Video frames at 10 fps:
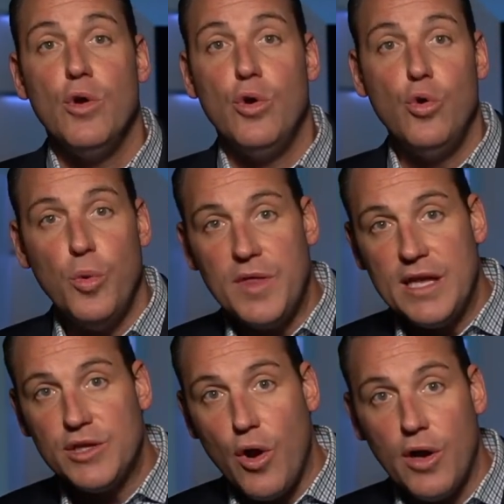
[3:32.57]
Who would
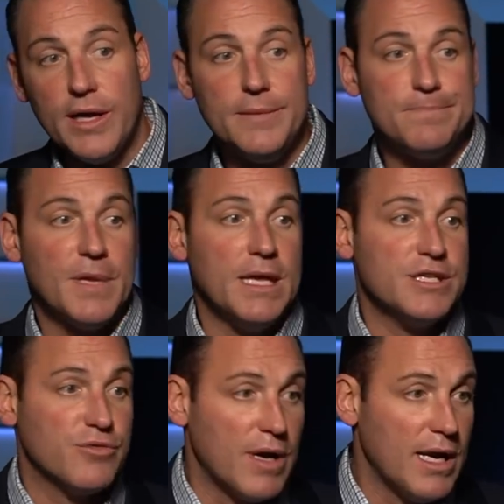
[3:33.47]
they target?
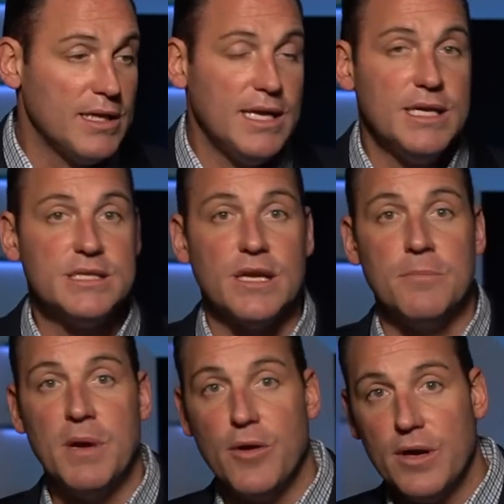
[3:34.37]
Israelis,
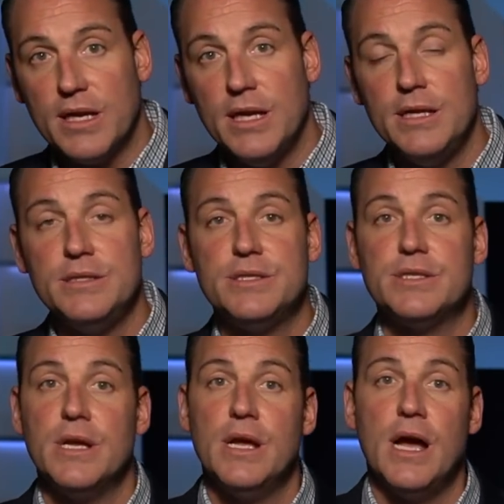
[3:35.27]

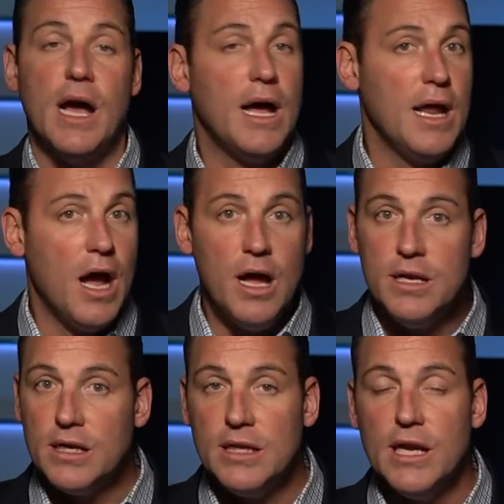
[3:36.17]
Americans?
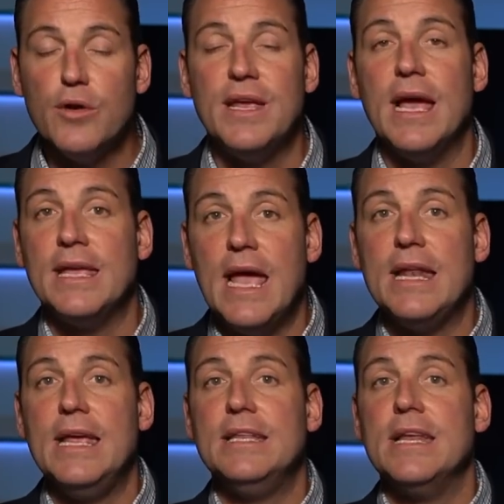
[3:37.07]
Unclear.
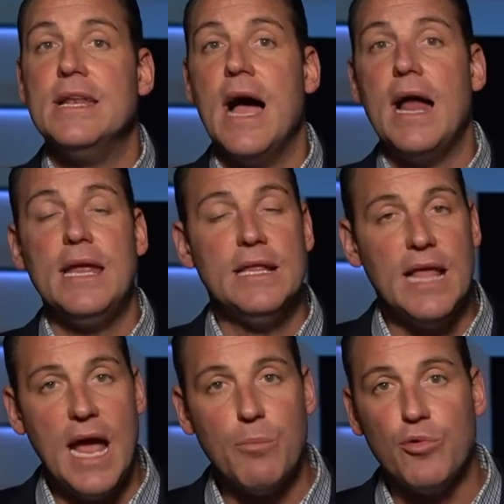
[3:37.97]
Again, he did not
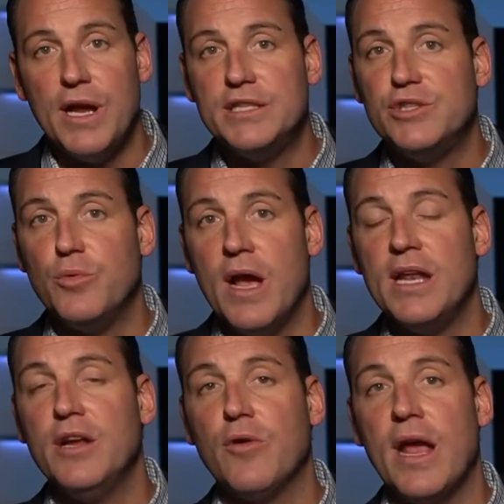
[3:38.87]
elaborate to
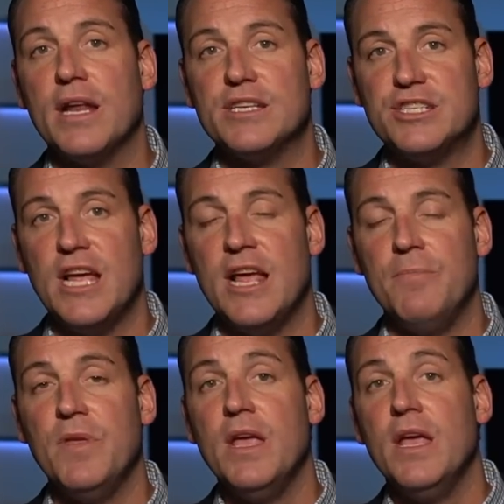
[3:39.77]
any great
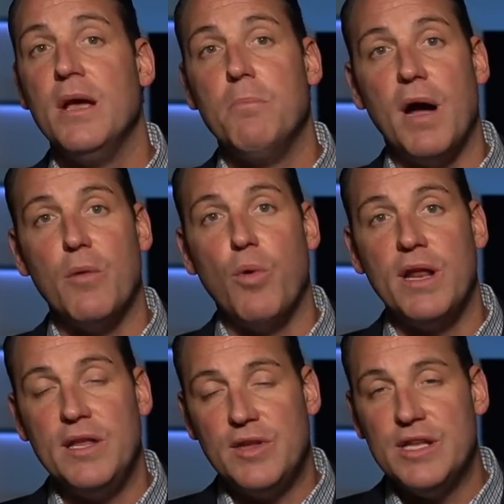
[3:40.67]
extent. But what
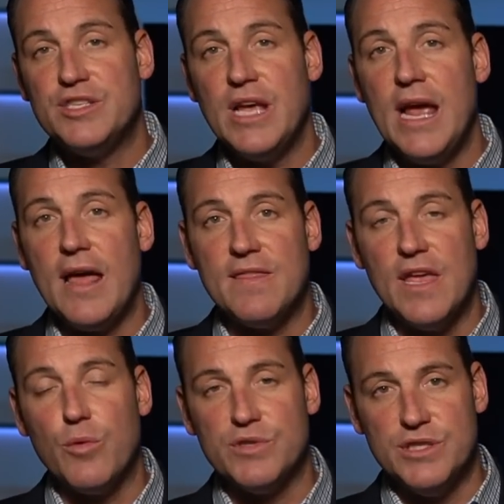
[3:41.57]
he did say, I
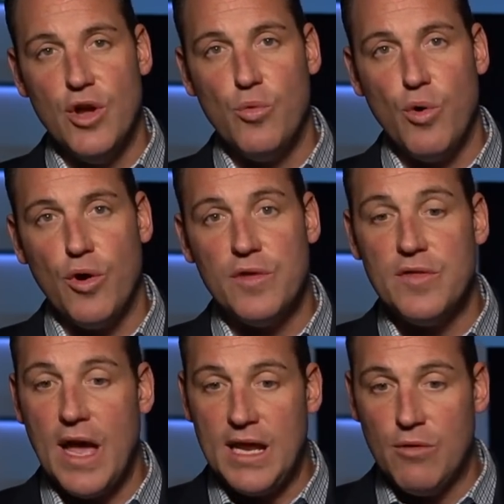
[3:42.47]
think, was noteworthy,
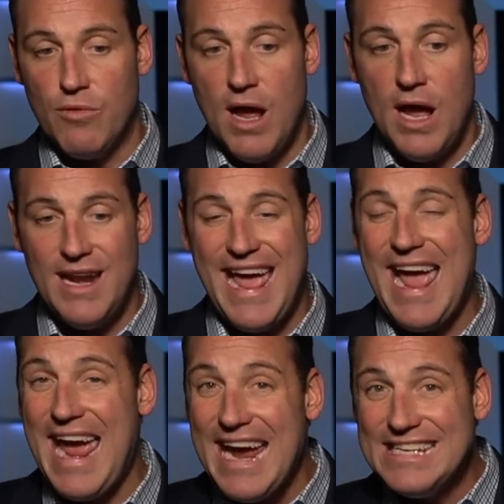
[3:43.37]
that Iran
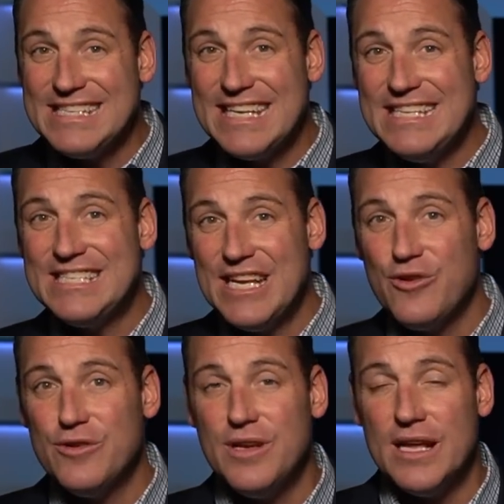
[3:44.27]
has
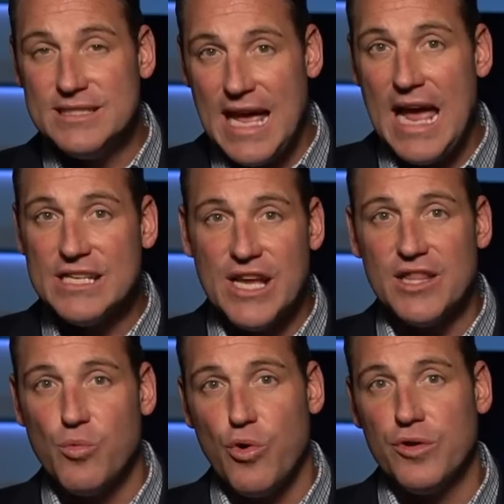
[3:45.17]
considered attacks
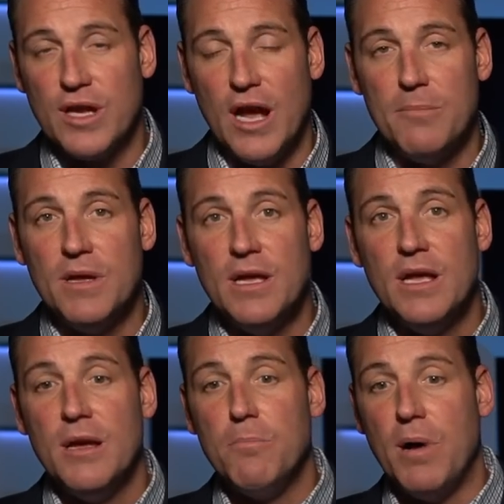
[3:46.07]
at the World Cup,
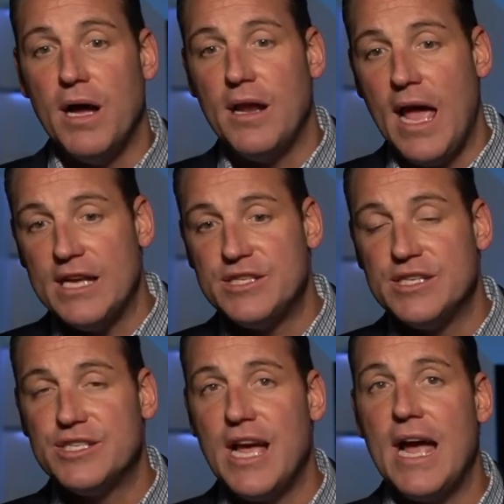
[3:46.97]
but has
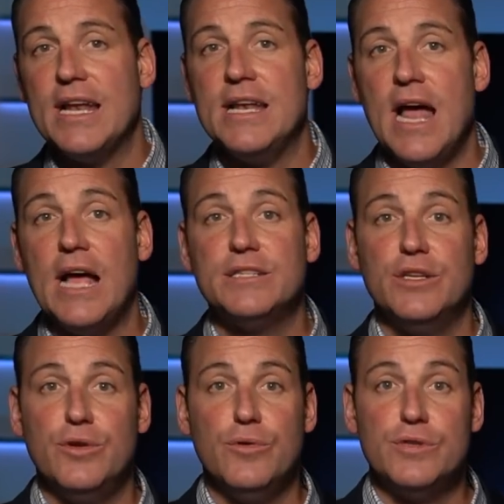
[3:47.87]
decided not
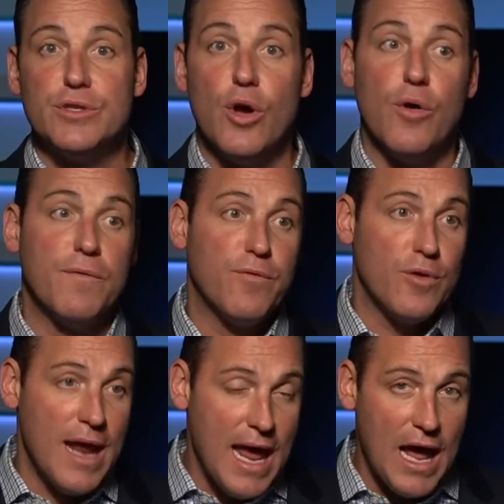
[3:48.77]
to do so
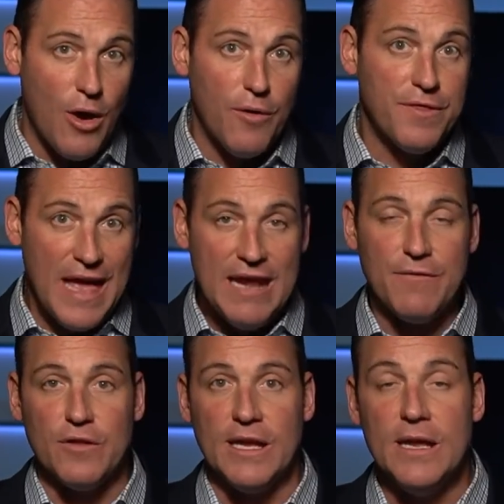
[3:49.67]
for now,
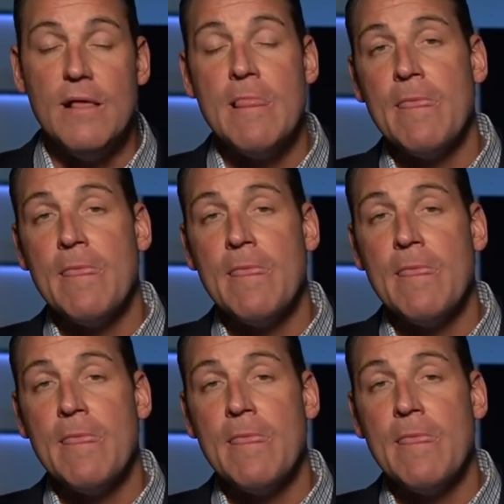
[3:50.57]
thankfully.